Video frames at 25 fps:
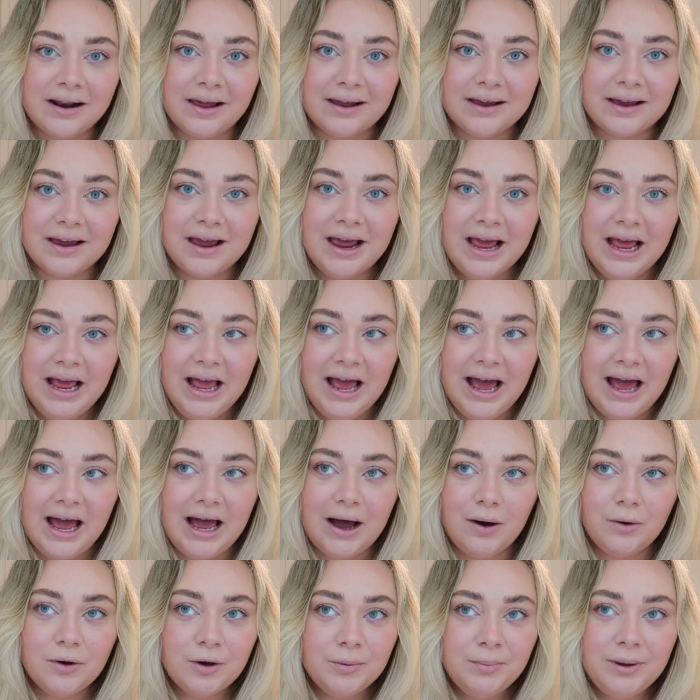Like
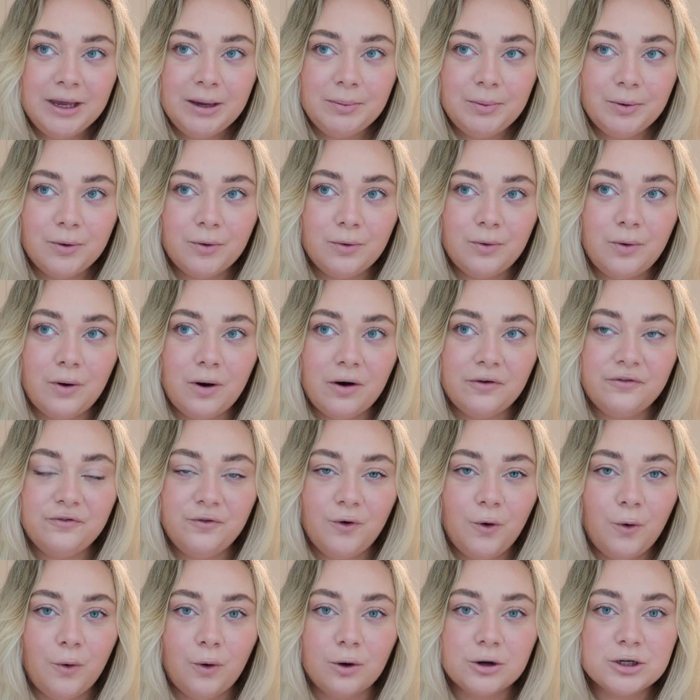how can people
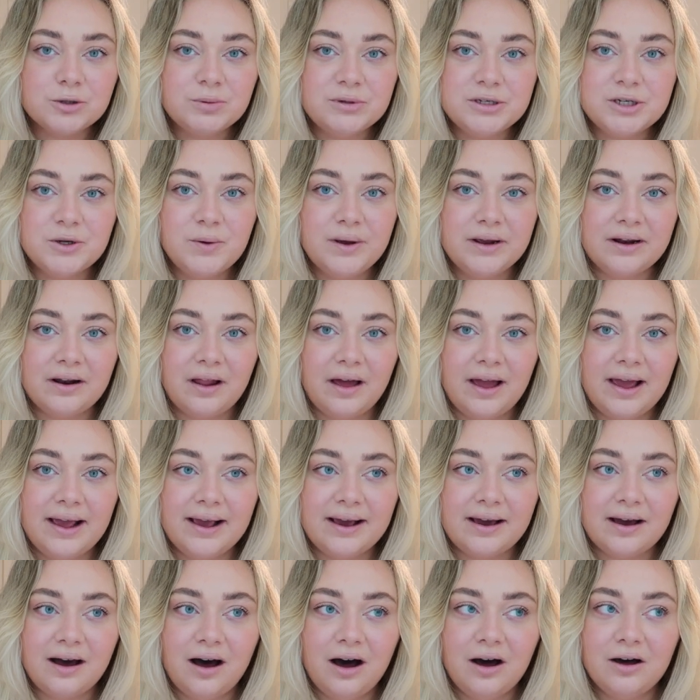afford to be doing
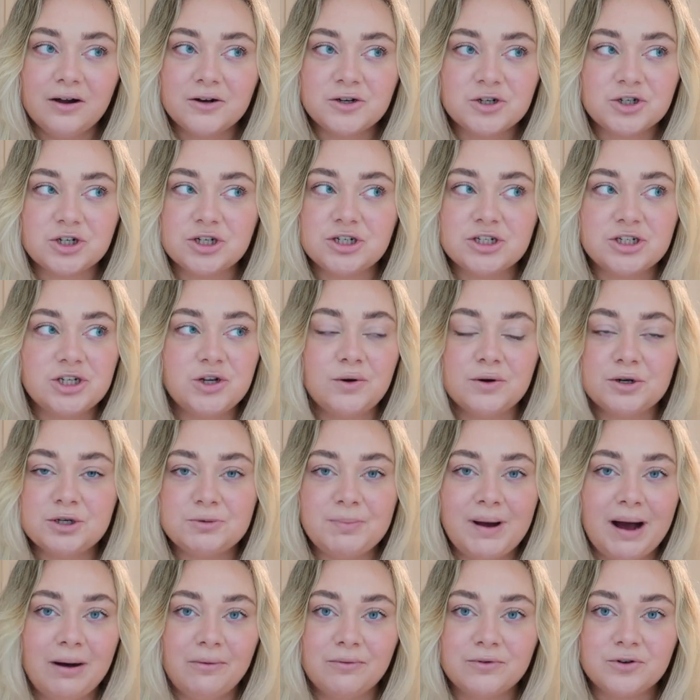like one hundred, two
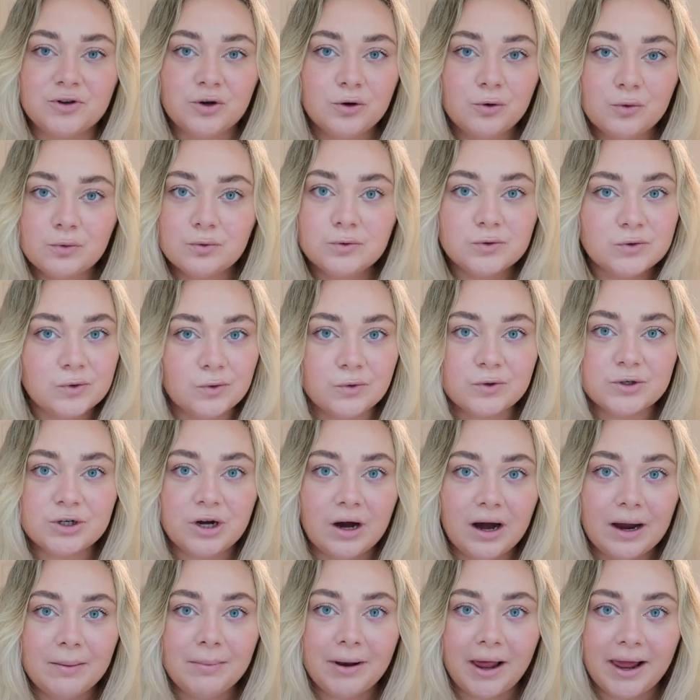hundred pound hauls all the time?